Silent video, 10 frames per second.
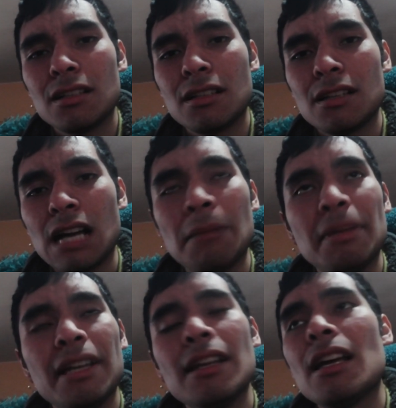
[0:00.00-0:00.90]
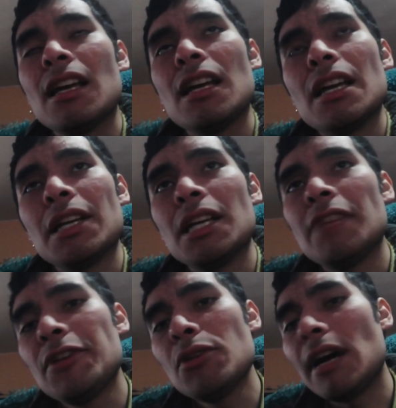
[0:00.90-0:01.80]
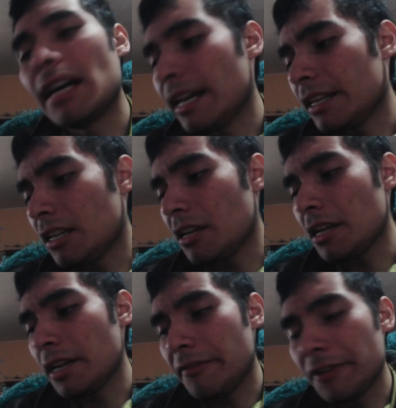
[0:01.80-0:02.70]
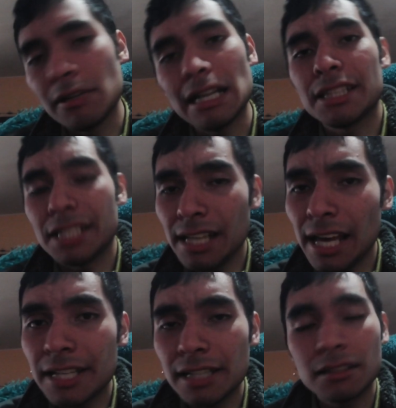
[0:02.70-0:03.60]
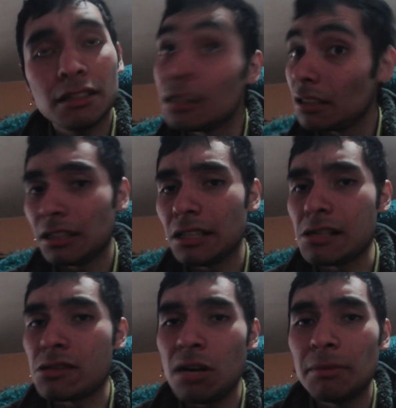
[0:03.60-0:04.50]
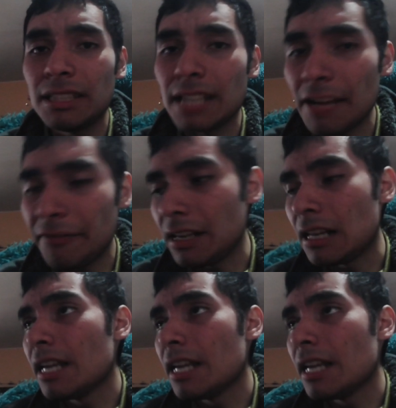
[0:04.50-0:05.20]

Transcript: I mean, if you're a teenager, this is something that I feel.